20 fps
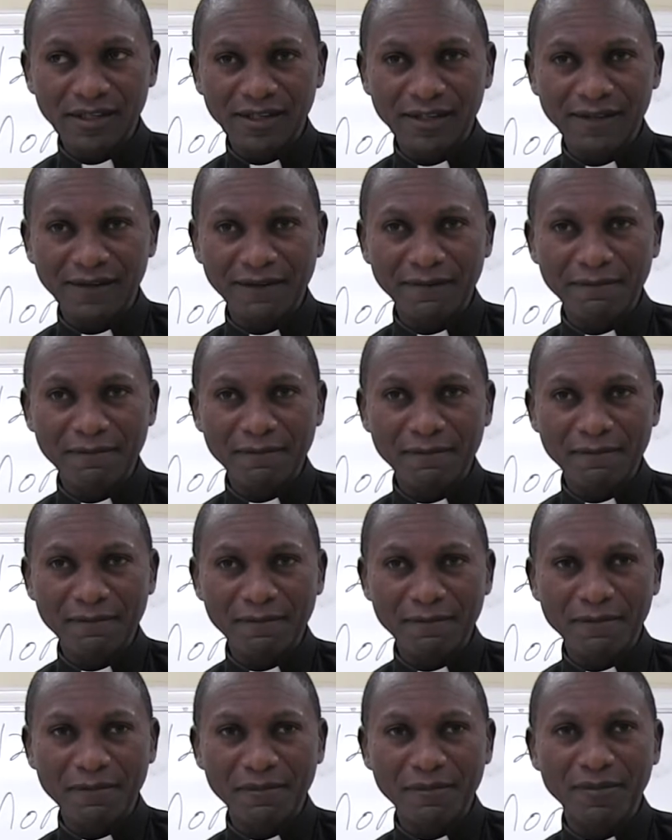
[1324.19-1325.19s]

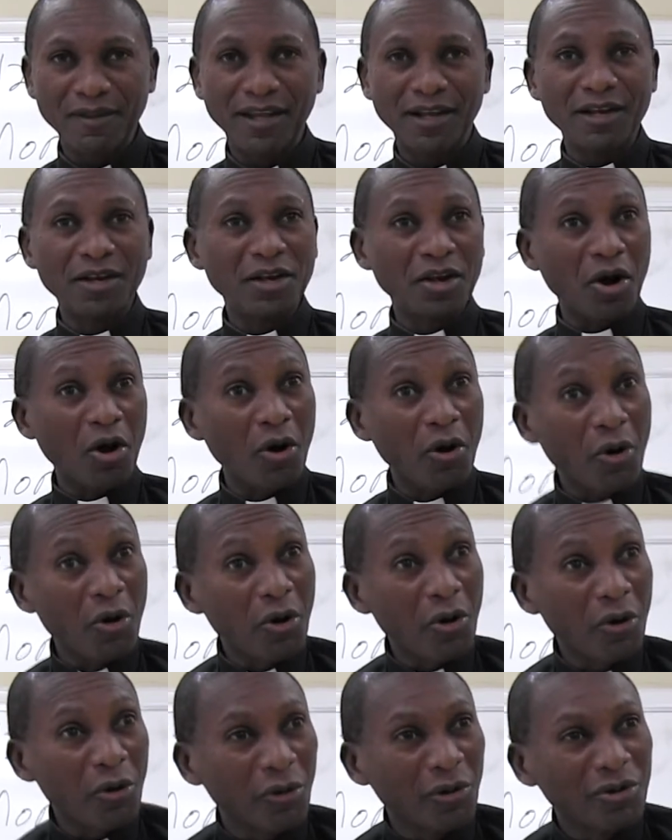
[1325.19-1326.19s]
Jerusalem.
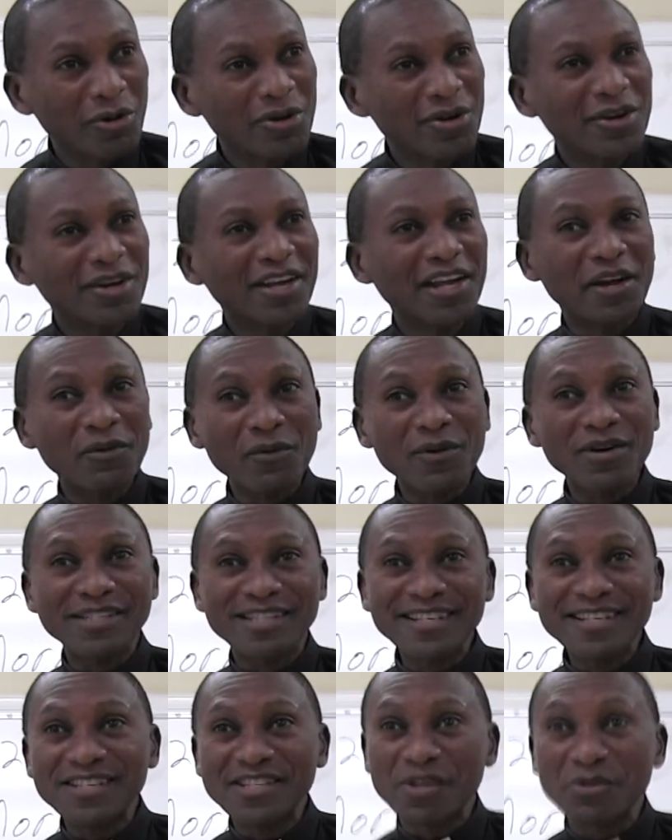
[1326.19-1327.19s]
No, he
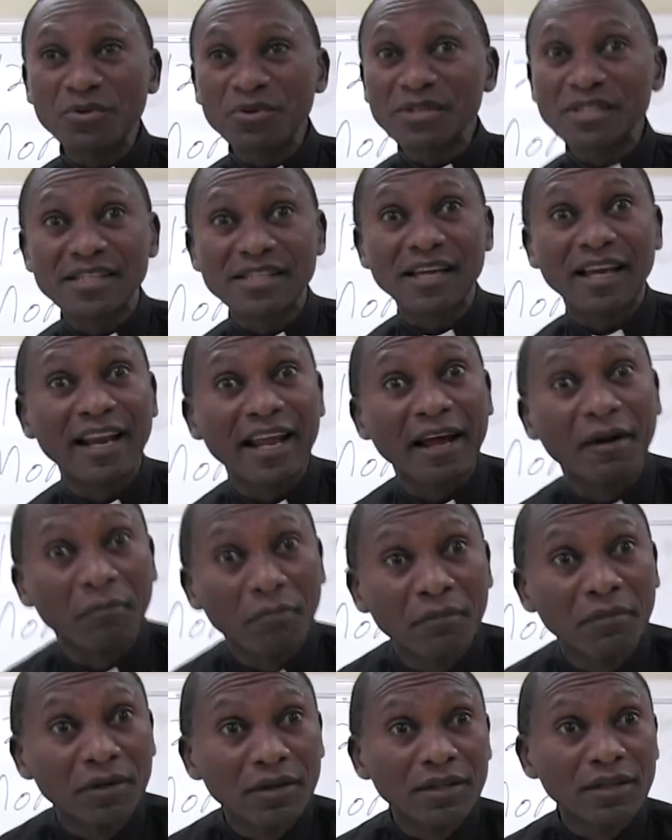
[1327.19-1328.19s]
was in Jerusalem.